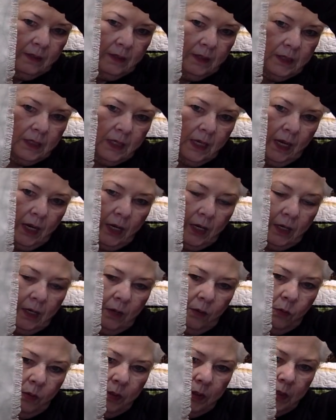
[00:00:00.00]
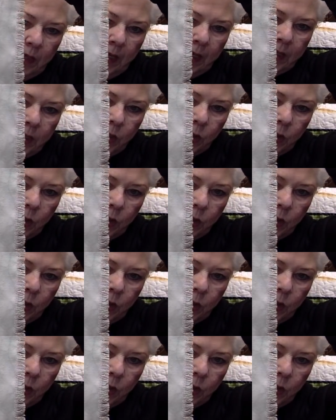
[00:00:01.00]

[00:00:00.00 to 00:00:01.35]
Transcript: It's got a real nice